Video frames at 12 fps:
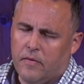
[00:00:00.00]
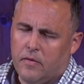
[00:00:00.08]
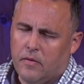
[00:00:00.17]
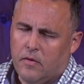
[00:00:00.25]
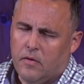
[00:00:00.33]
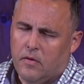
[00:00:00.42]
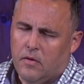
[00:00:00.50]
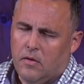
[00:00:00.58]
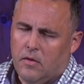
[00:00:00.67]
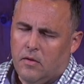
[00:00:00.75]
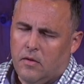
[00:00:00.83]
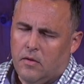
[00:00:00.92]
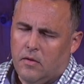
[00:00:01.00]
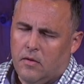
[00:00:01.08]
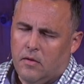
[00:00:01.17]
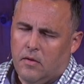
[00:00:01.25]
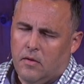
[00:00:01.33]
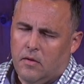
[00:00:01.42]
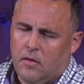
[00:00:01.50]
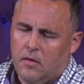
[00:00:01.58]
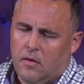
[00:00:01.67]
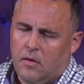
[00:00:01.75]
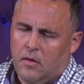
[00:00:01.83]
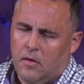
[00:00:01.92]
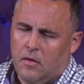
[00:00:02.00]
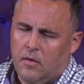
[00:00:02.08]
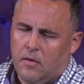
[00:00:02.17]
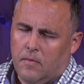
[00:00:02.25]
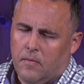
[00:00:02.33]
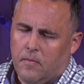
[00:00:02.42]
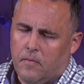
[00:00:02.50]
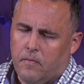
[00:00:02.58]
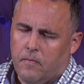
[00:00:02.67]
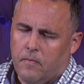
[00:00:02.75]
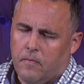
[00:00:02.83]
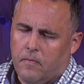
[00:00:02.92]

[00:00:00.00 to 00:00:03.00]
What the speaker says: [no speech]